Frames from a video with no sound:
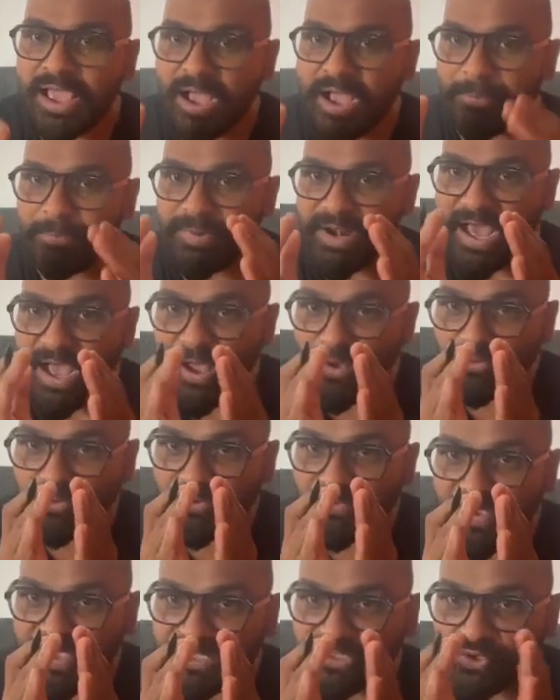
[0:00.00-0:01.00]
Now the
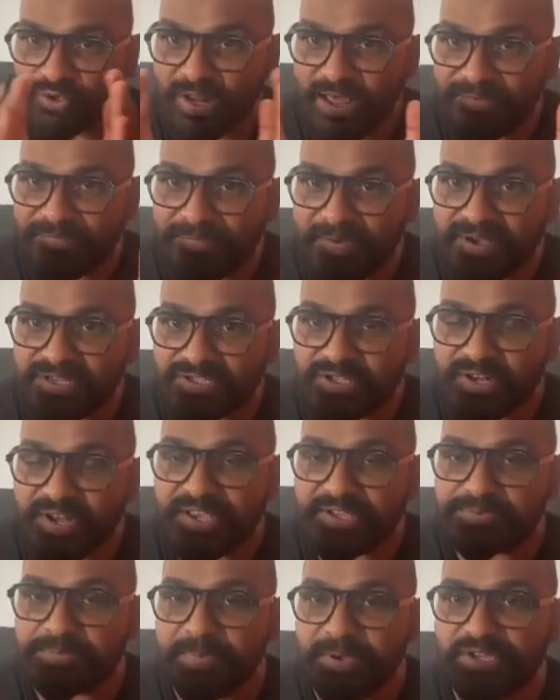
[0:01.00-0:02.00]
vascular function
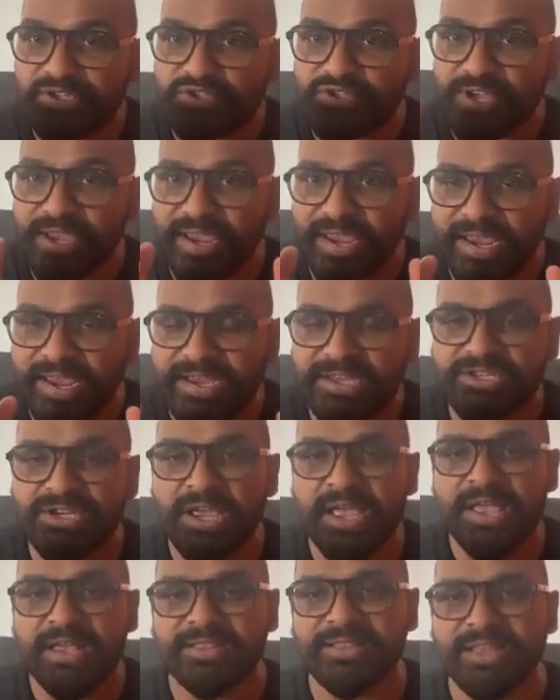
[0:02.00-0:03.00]
has been changed.
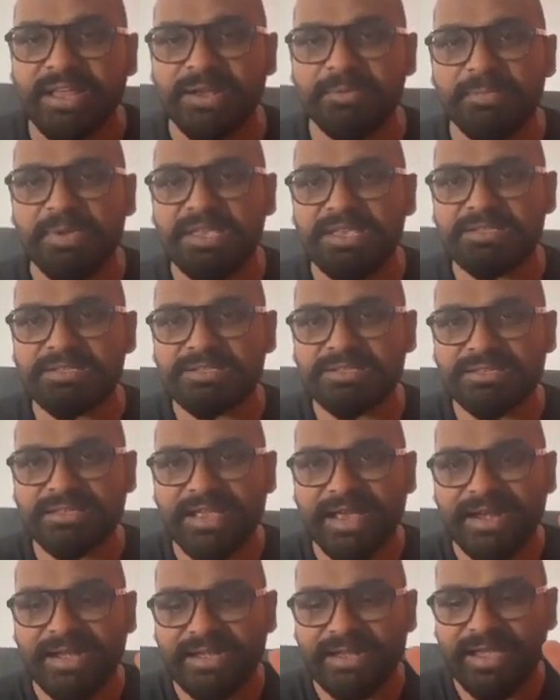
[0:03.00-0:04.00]
That means
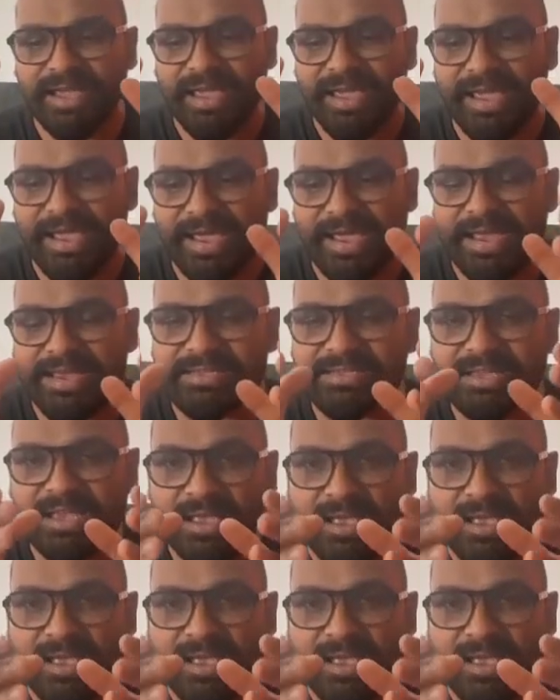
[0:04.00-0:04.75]
that has